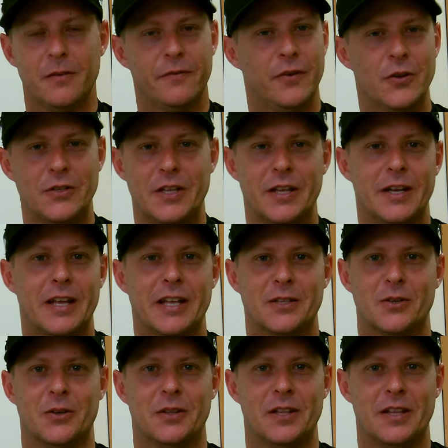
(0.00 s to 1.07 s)
First hitter
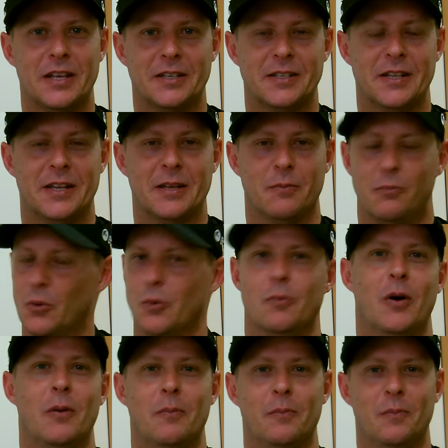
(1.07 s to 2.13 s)
gets on the next inning, and boom,
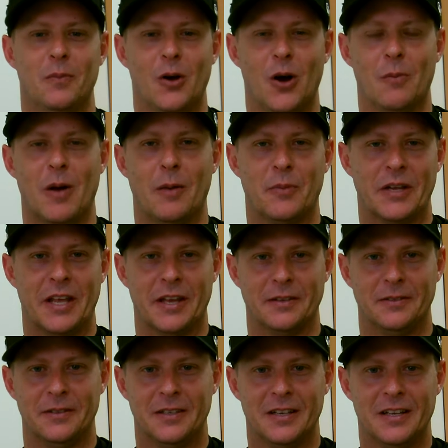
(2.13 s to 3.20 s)
I'm up again.
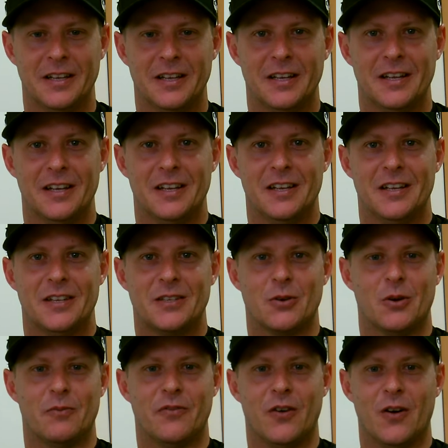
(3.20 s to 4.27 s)
So
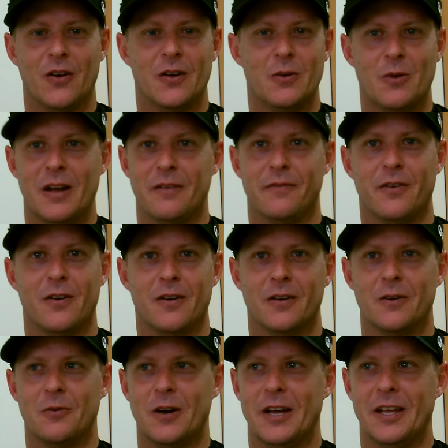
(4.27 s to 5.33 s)
I'm firing
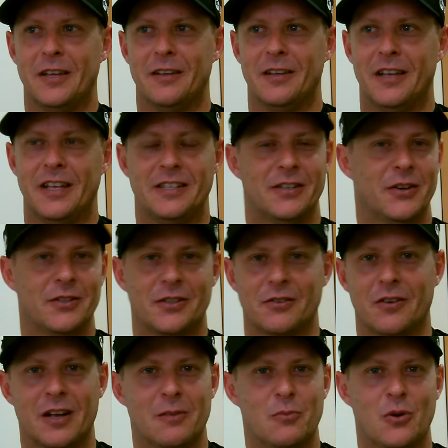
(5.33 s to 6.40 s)
away. He turns a
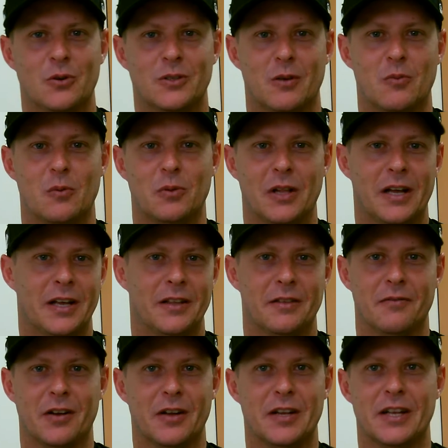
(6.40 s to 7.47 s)
ground ball, double play, the
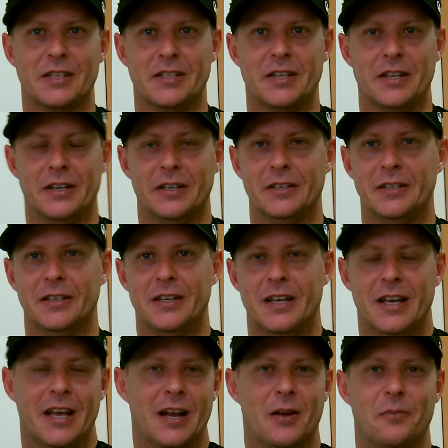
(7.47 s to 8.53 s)
very next hitter,
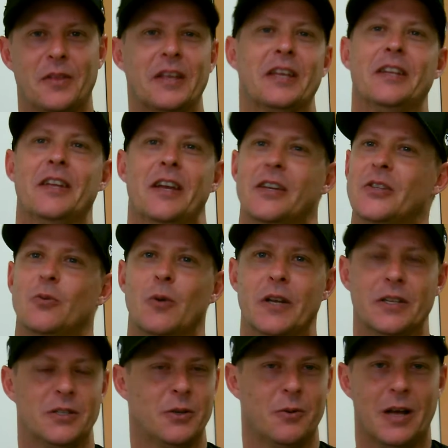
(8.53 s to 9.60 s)
and I'm thinking, yeah,
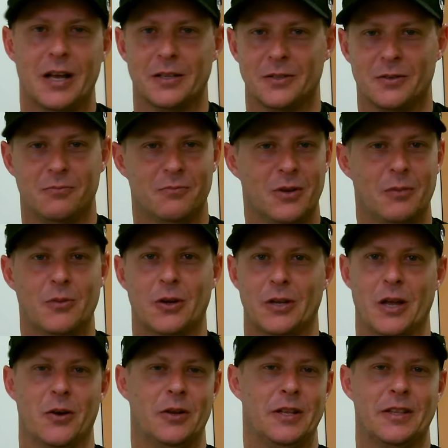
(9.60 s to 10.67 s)
sweet, 2 outs. I'm not
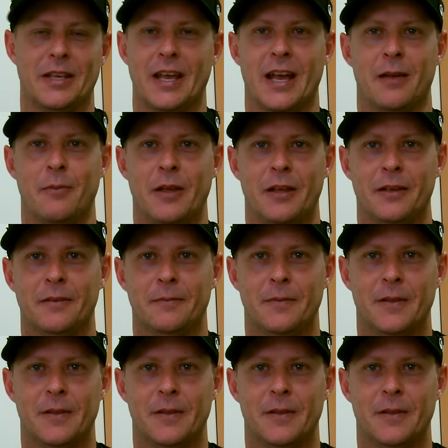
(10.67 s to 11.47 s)
going in the game here.